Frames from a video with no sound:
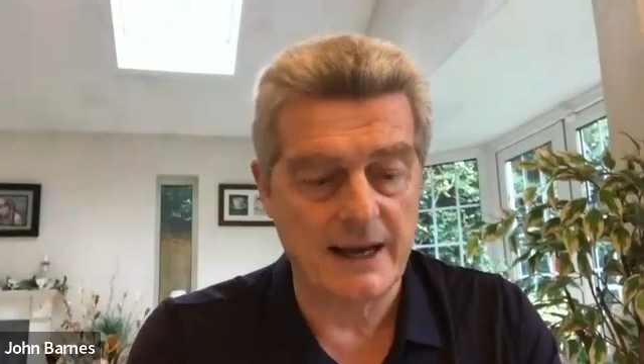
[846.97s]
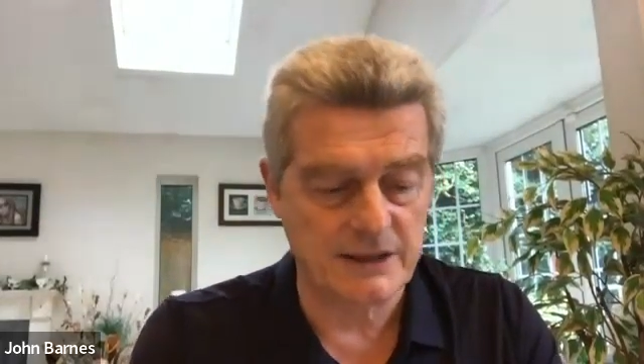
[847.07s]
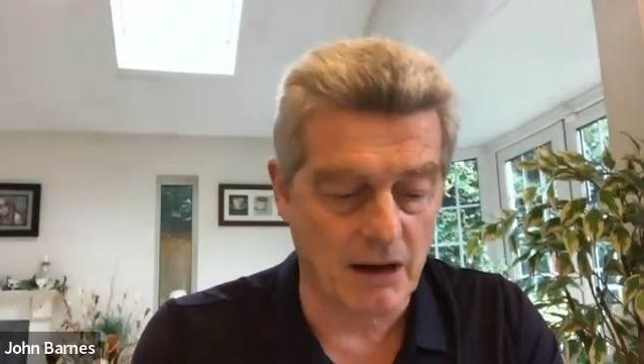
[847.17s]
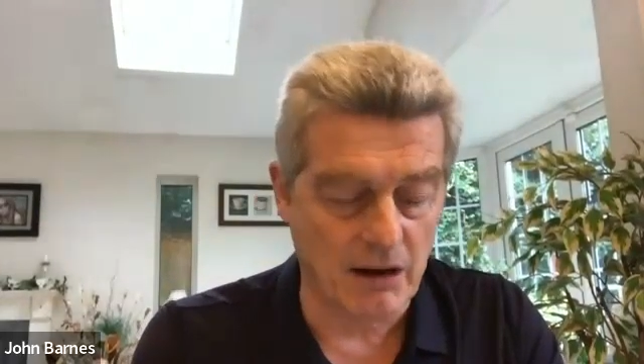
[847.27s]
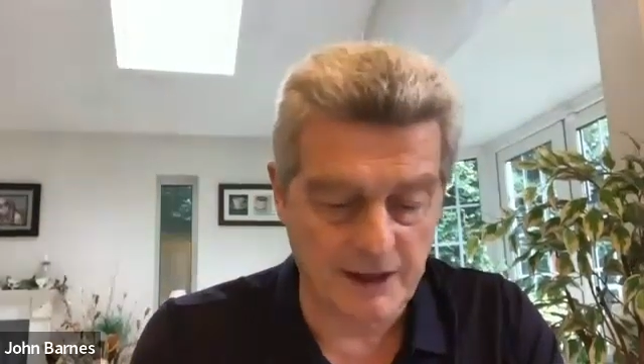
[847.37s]
and
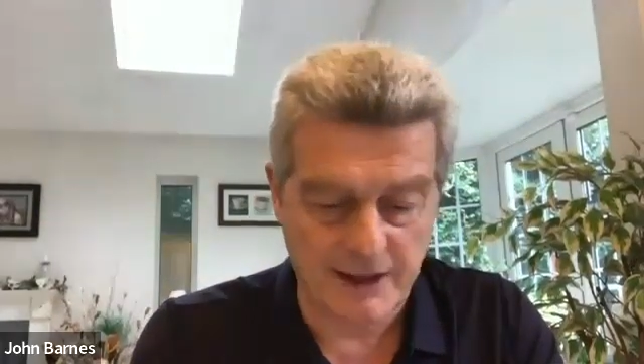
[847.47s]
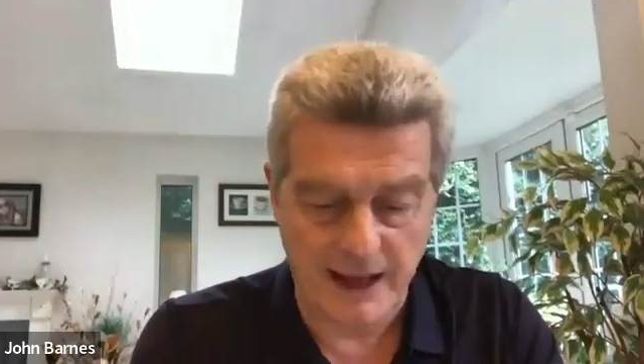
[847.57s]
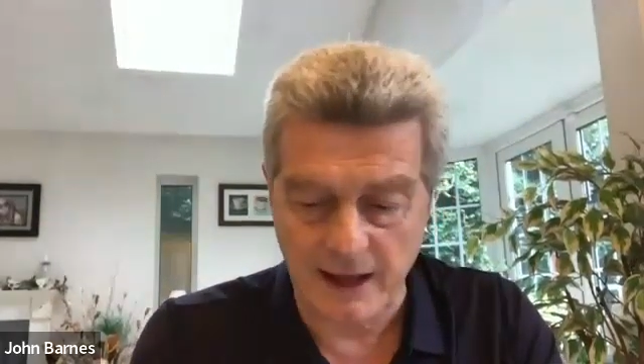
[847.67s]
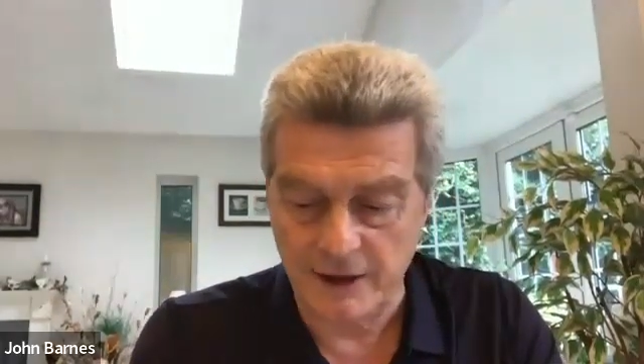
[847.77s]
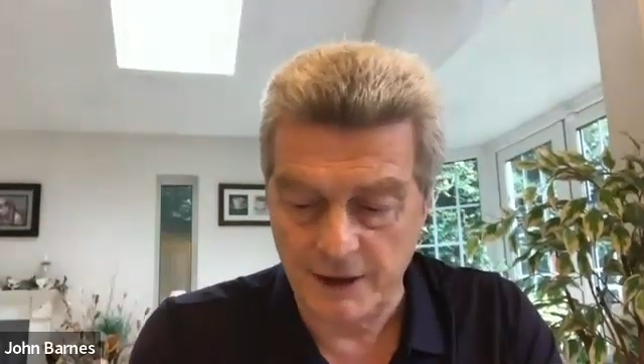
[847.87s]
target
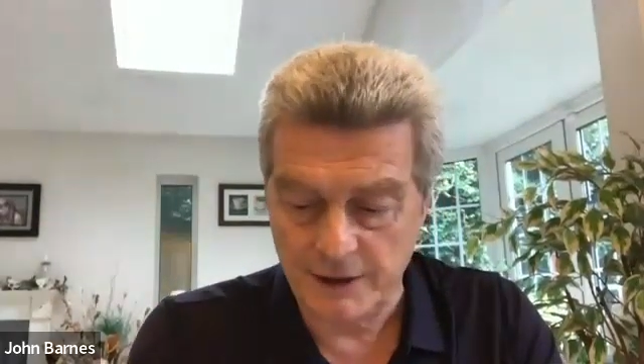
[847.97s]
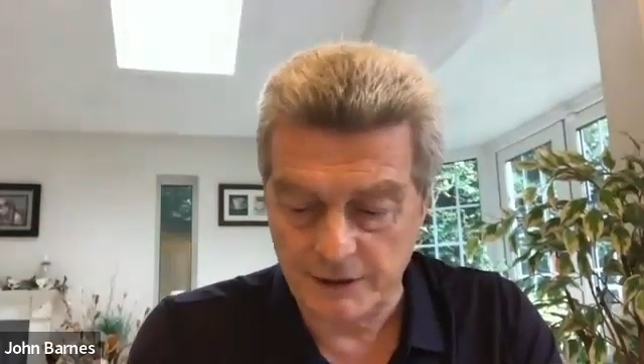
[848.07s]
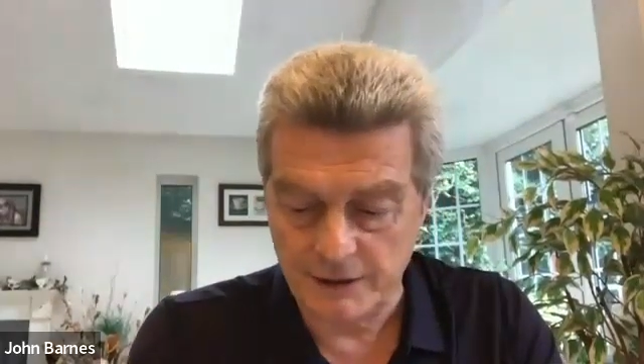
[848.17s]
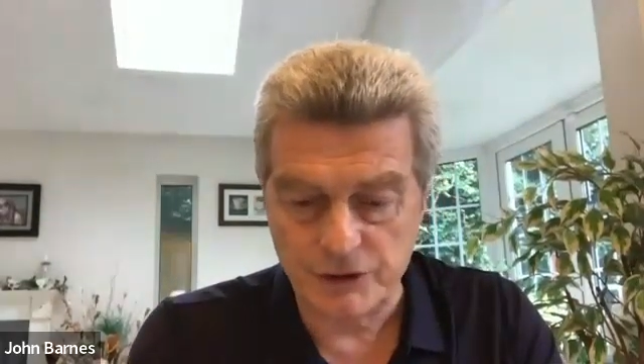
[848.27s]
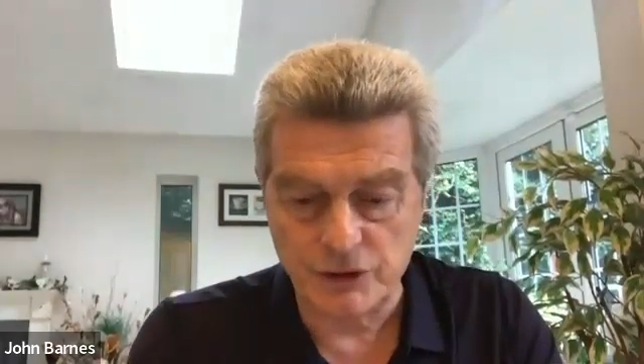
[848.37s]
their
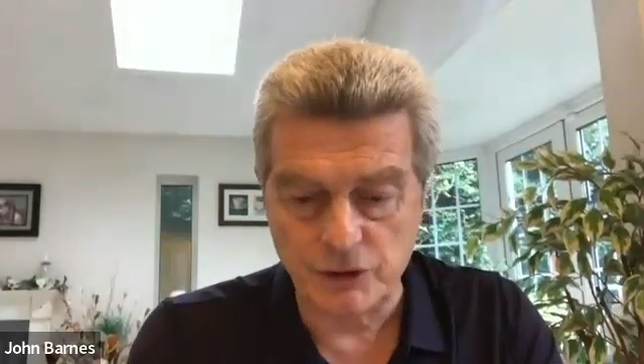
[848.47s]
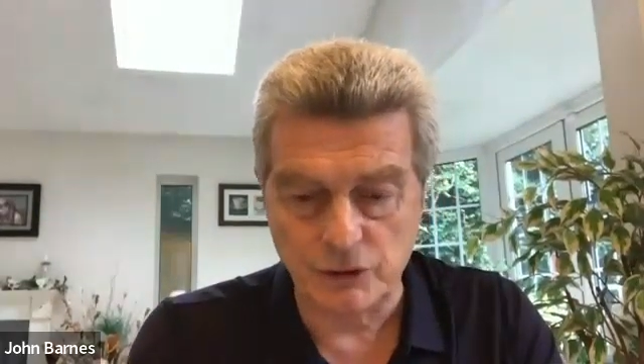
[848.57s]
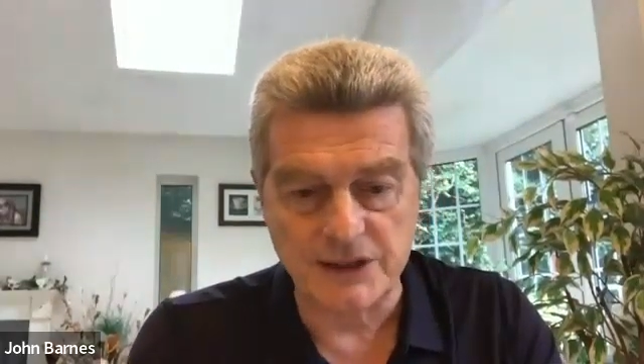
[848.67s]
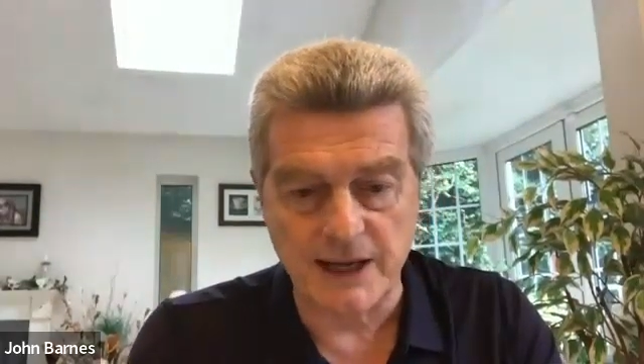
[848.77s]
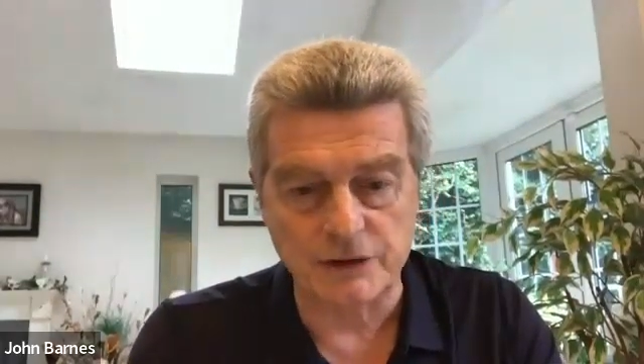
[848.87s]

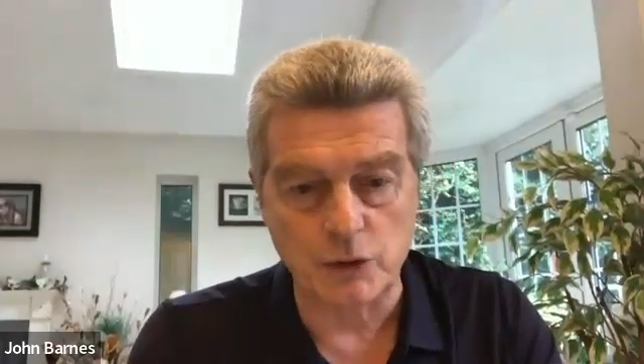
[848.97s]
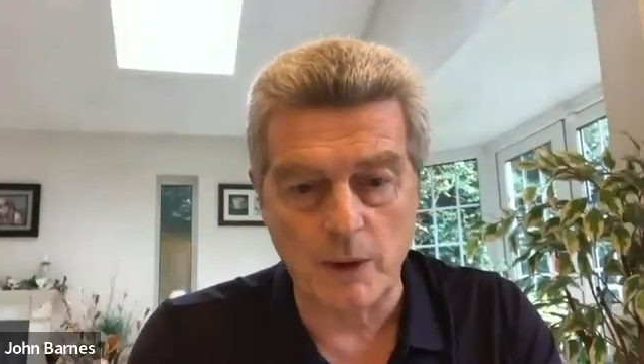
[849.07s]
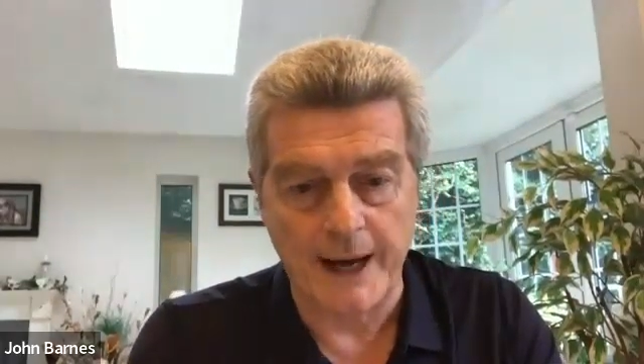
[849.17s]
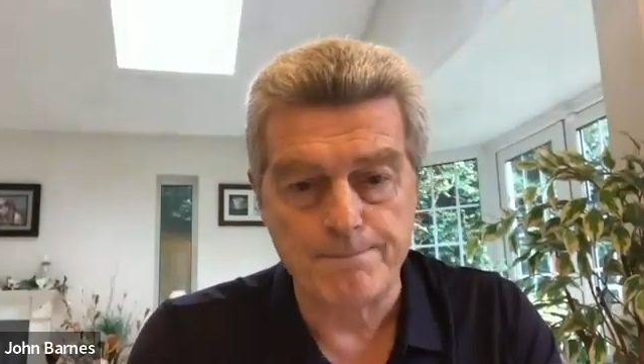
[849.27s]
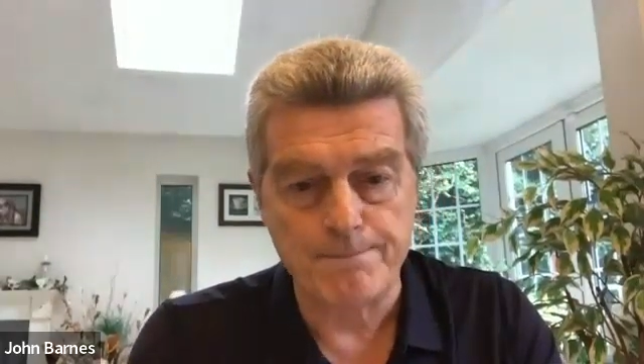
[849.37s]
resources
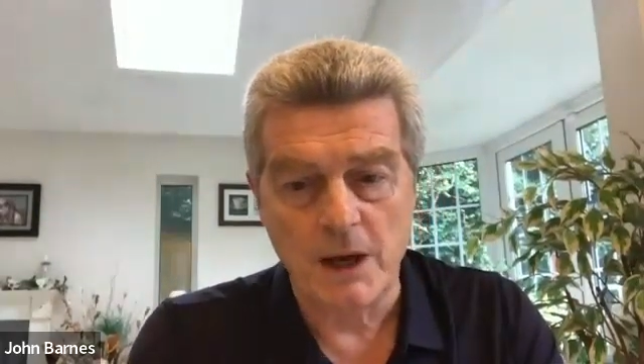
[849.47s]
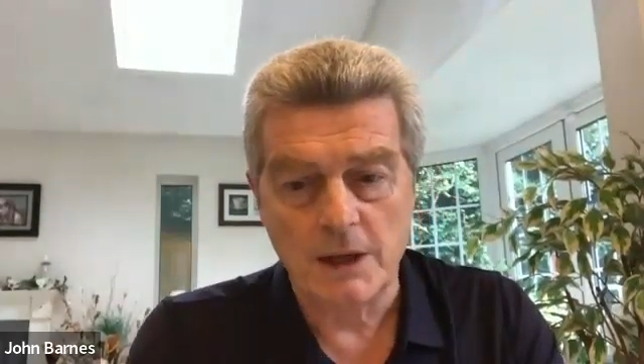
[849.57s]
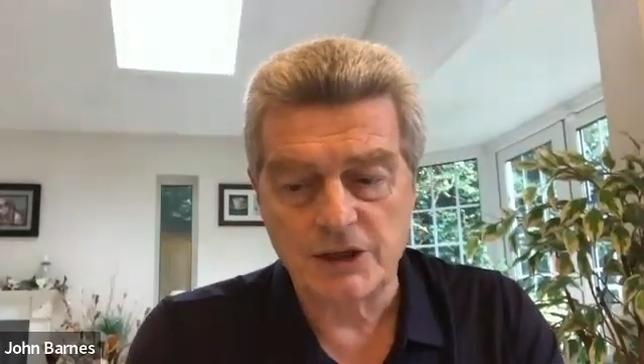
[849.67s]
elsewhere.